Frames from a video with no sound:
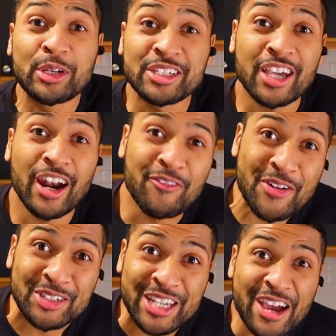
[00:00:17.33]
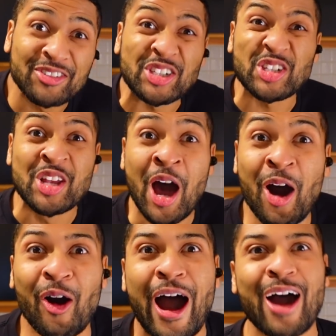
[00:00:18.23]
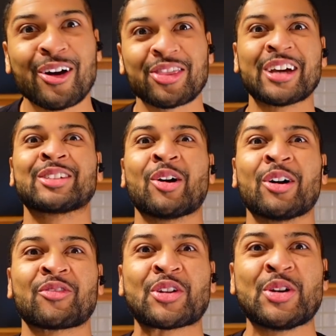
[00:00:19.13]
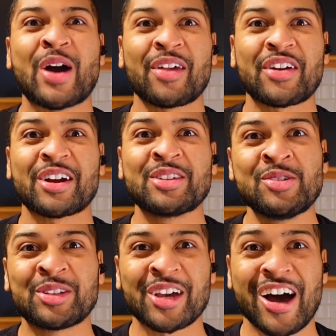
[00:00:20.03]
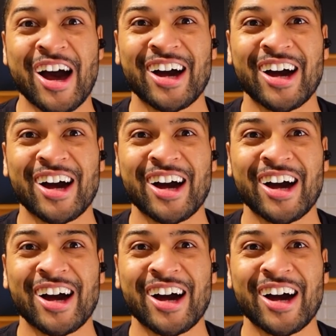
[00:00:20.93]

We just got our first day of snow. How are things going for you out there in Utah?